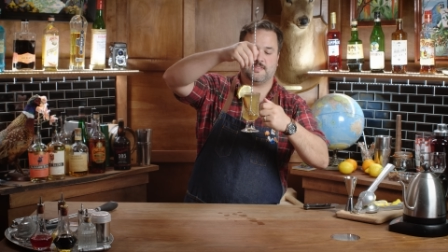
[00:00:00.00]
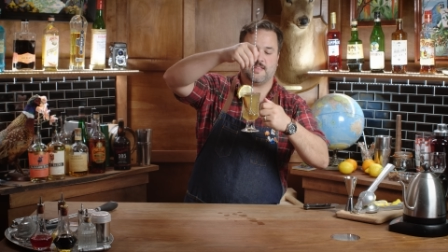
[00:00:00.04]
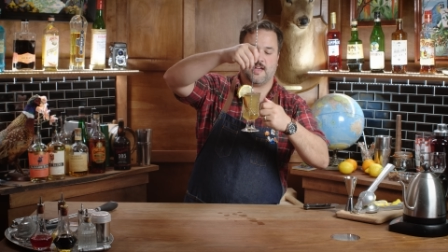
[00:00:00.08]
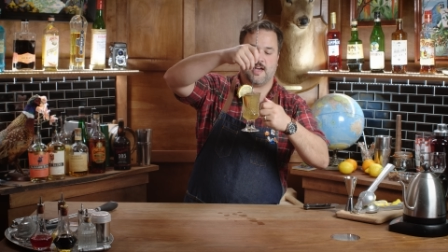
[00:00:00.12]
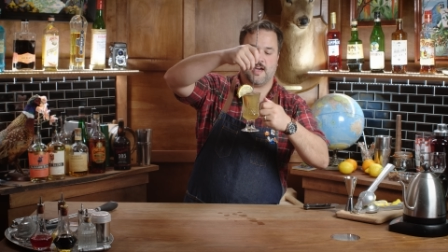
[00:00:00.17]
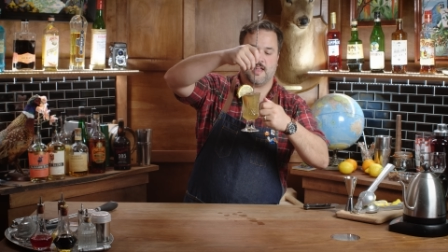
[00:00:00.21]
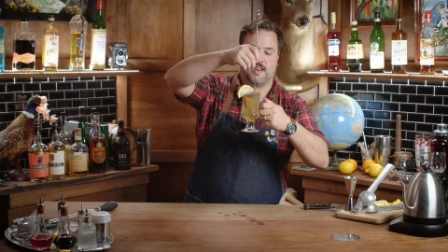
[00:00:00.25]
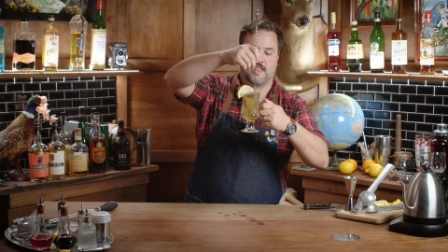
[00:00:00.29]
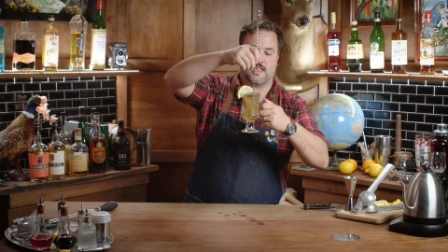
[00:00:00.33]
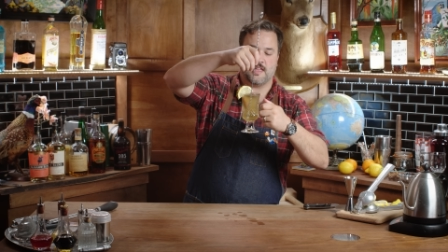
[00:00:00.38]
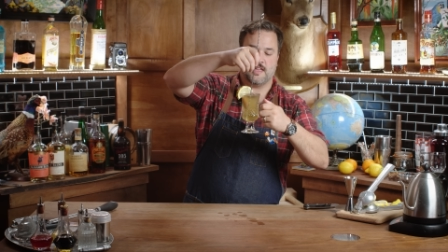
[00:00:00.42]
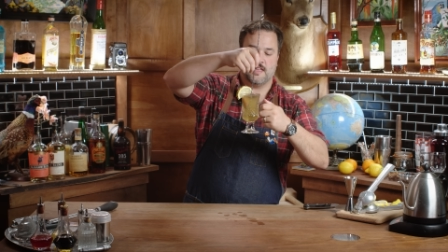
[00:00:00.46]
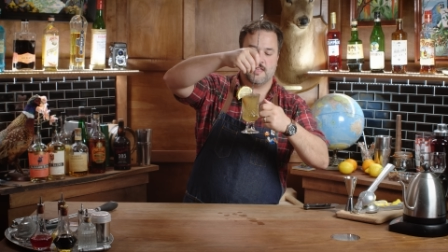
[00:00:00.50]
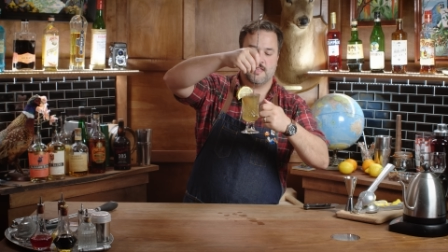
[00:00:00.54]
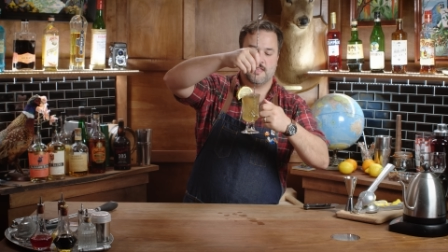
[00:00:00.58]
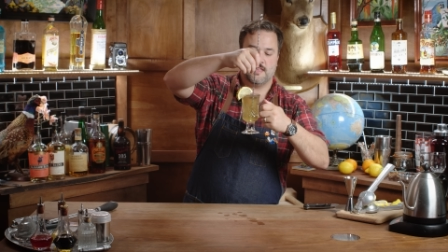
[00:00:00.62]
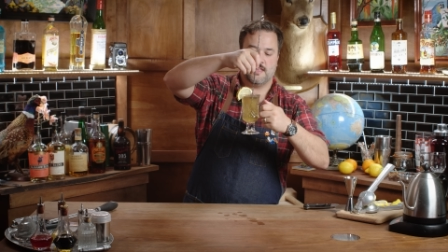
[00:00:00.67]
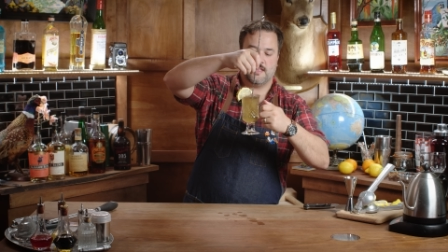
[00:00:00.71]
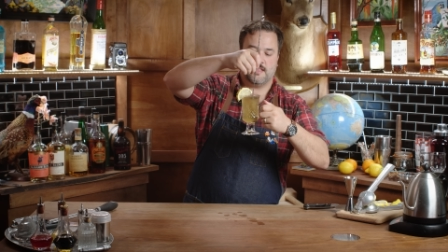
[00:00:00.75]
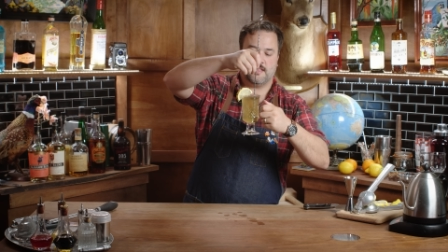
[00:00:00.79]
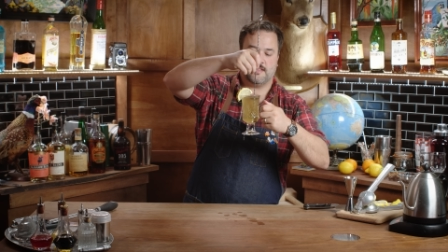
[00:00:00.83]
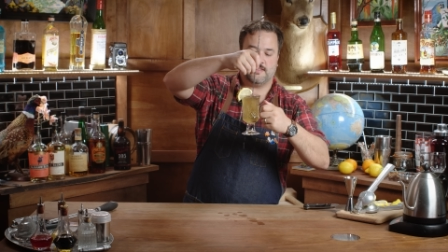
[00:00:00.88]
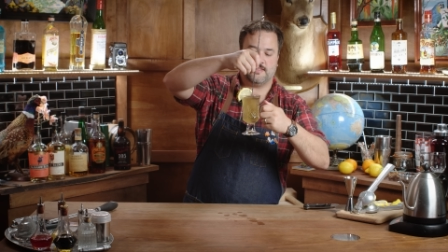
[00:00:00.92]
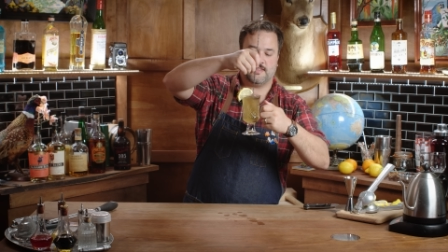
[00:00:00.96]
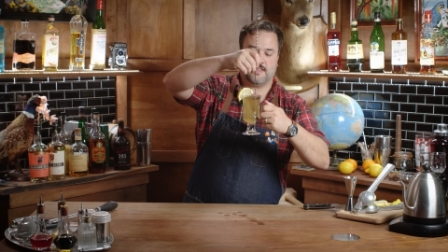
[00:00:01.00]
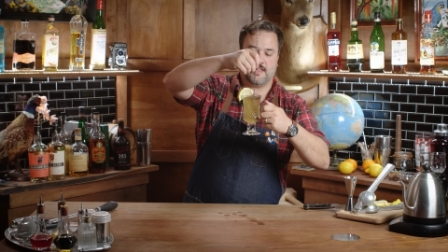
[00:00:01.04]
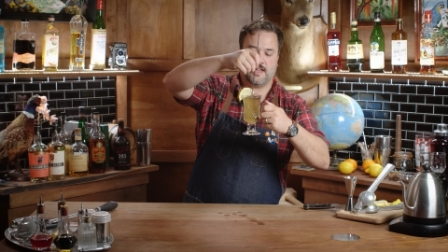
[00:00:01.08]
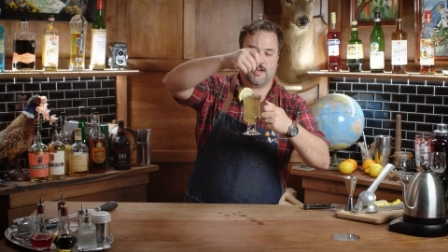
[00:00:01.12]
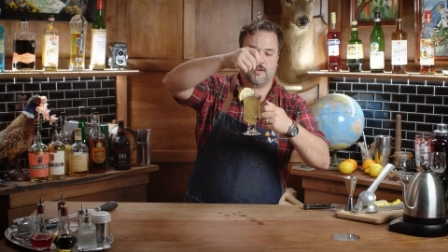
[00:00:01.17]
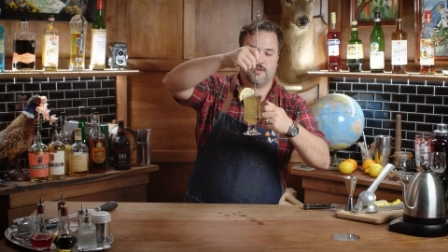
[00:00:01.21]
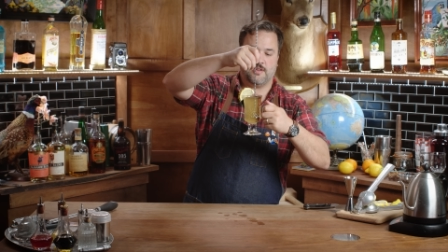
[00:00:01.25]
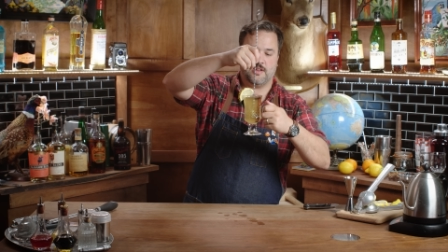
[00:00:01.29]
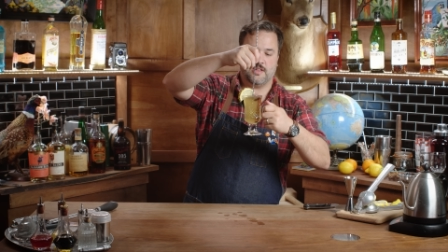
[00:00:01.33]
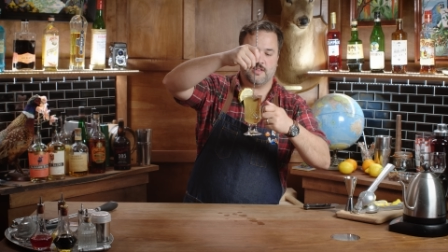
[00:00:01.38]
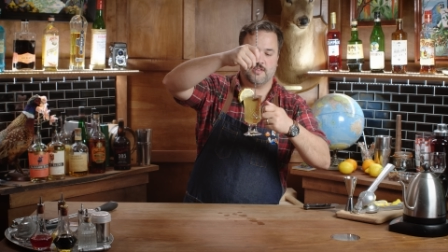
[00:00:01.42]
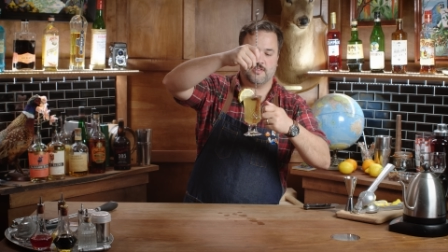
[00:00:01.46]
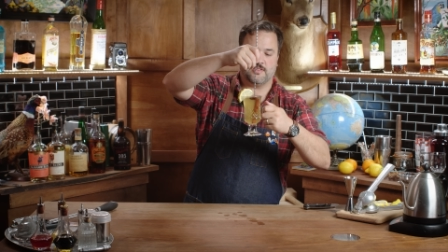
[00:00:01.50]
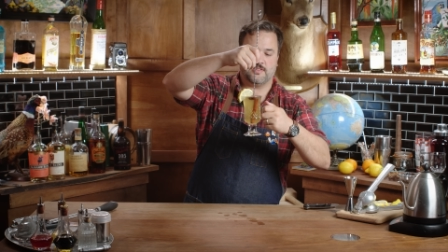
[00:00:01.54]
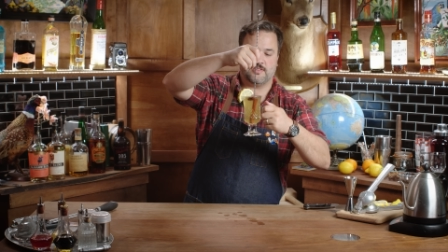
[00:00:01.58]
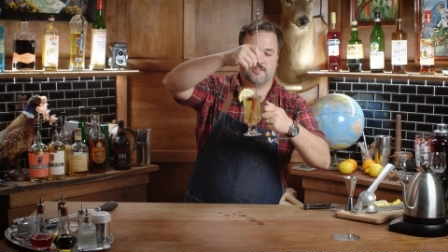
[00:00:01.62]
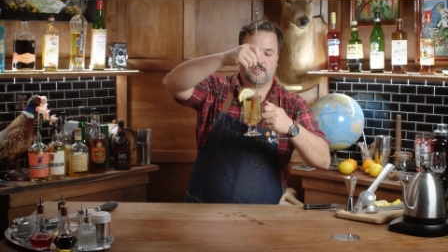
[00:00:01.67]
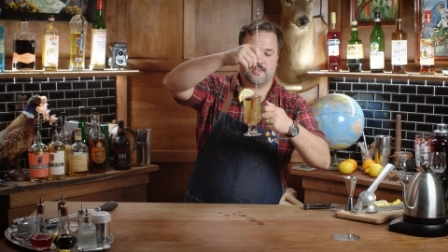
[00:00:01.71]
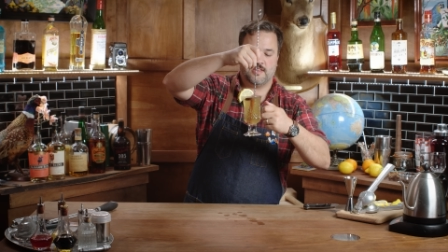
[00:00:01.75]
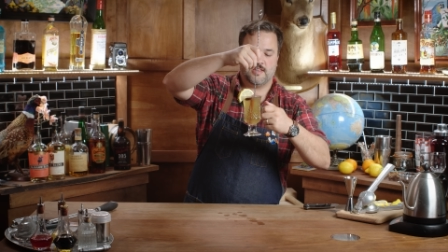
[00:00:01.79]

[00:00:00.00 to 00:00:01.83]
toddy. Let's see how it is.